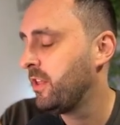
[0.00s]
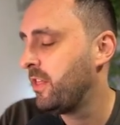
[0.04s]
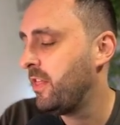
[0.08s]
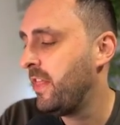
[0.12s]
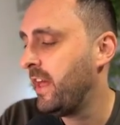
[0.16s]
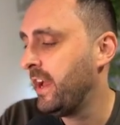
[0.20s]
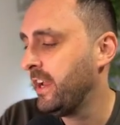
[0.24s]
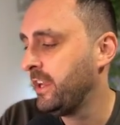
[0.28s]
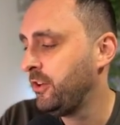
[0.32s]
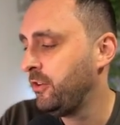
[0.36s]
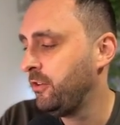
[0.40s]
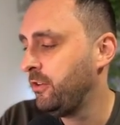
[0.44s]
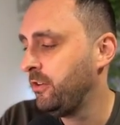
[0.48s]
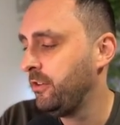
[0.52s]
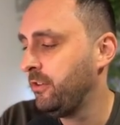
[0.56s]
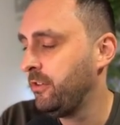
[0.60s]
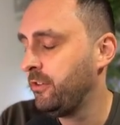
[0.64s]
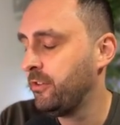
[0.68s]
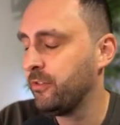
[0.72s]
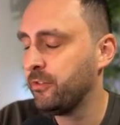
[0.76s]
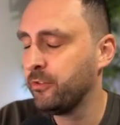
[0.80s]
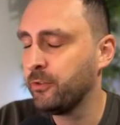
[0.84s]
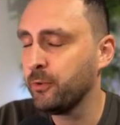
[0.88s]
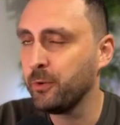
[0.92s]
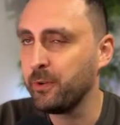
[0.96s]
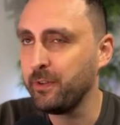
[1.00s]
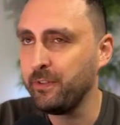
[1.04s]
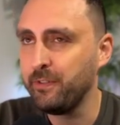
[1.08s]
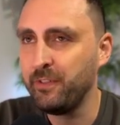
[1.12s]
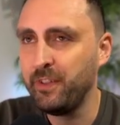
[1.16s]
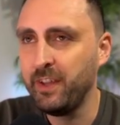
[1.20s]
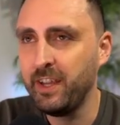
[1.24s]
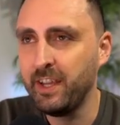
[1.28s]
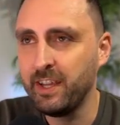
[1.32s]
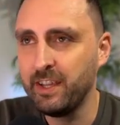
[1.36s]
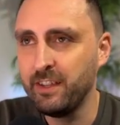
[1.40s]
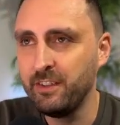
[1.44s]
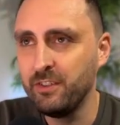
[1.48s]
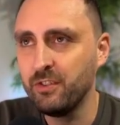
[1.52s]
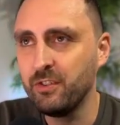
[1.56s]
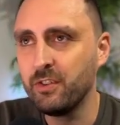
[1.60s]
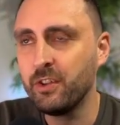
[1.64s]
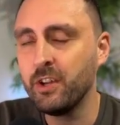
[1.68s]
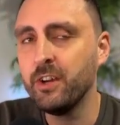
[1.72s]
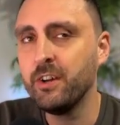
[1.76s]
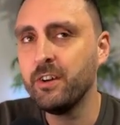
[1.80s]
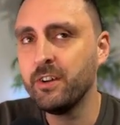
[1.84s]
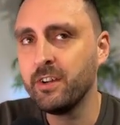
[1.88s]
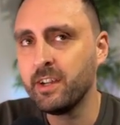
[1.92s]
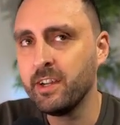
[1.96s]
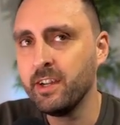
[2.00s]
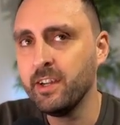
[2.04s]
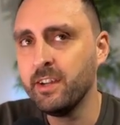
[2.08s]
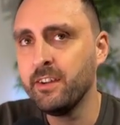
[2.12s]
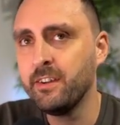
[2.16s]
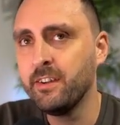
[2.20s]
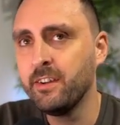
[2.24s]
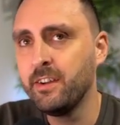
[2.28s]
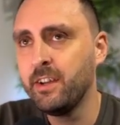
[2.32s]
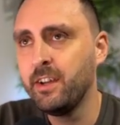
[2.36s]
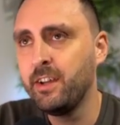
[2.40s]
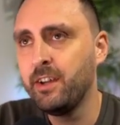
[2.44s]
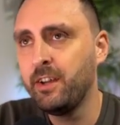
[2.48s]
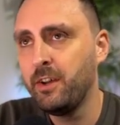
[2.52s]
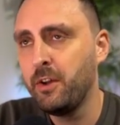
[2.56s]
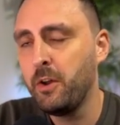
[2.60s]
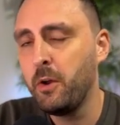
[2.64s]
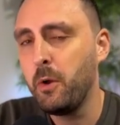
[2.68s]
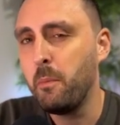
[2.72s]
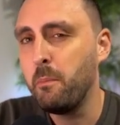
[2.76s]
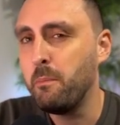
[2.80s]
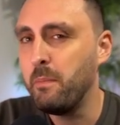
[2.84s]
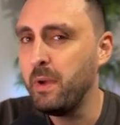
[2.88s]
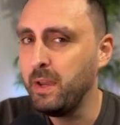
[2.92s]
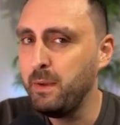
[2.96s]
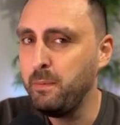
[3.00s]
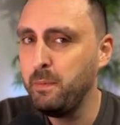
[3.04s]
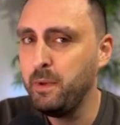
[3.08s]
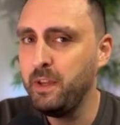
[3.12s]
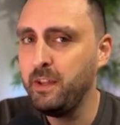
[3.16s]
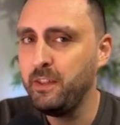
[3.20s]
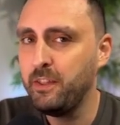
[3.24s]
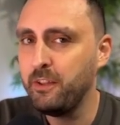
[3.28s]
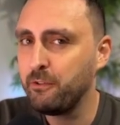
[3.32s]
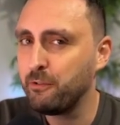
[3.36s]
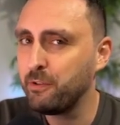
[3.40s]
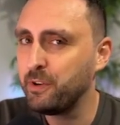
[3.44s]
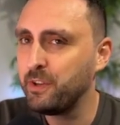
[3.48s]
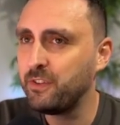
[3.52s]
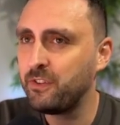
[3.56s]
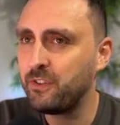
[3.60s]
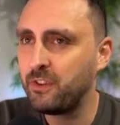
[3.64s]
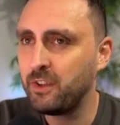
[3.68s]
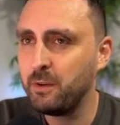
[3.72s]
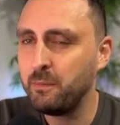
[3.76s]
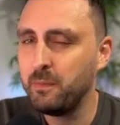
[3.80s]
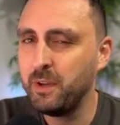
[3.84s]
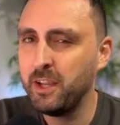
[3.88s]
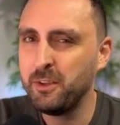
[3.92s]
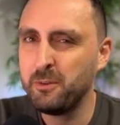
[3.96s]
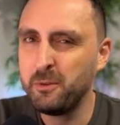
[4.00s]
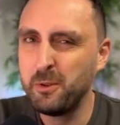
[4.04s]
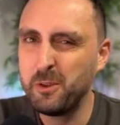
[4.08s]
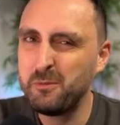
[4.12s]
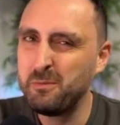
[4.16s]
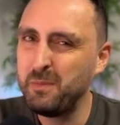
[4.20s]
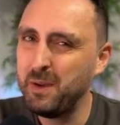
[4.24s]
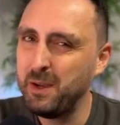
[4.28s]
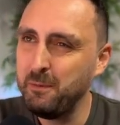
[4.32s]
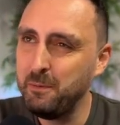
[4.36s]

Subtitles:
that you sort of think and just go, okay, maybe there is some assets.